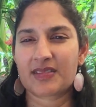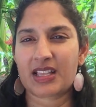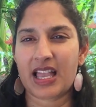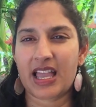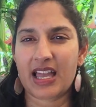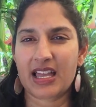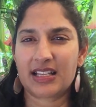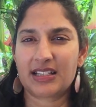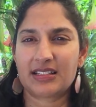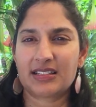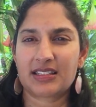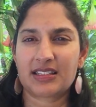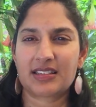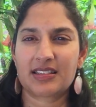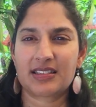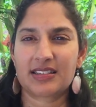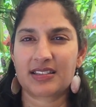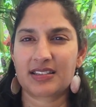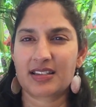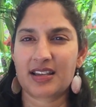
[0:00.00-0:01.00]
and
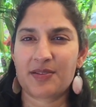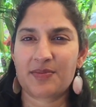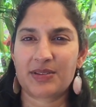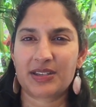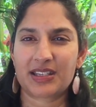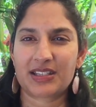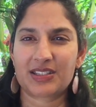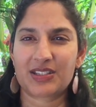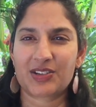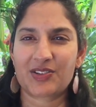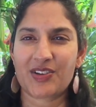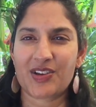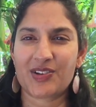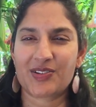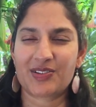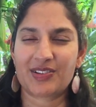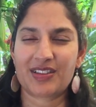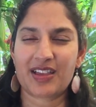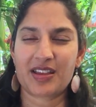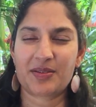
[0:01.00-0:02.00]
coming into
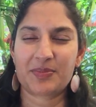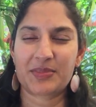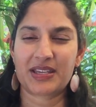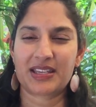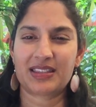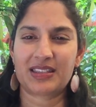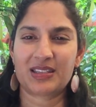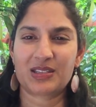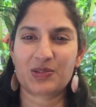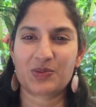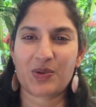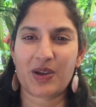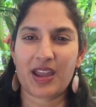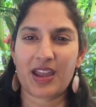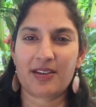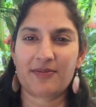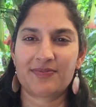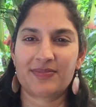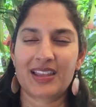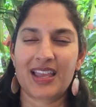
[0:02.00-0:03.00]
greater alignment in this
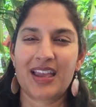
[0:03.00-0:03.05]
way.